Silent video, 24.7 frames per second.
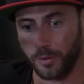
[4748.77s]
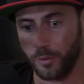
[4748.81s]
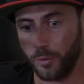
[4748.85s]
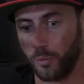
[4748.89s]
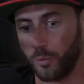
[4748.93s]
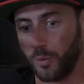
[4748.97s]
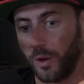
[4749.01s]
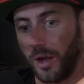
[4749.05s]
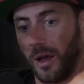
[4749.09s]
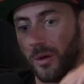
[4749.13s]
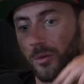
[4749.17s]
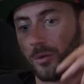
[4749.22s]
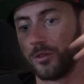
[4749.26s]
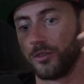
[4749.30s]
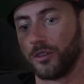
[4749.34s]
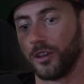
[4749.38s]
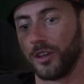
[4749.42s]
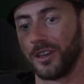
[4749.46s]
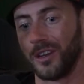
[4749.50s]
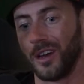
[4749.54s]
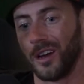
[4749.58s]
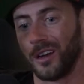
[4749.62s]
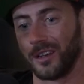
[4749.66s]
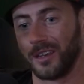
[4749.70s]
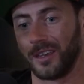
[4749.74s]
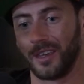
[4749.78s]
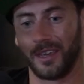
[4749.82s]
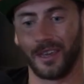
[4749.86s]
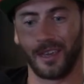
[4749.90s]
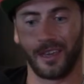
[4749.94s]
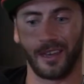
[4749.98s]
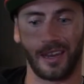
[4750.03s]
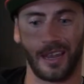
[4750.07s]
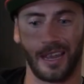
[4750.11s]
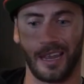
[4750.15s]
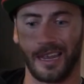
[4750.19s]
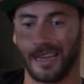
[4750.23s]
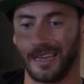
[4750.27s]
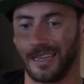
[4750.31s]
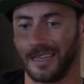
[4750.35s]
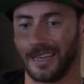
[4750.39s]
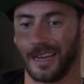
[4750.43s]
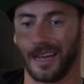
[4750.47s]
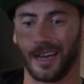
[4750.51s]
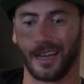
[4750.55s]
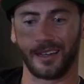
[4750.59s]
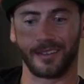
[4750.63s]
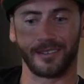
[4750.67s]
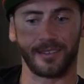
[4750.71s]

When I was a young kid, 8, 9,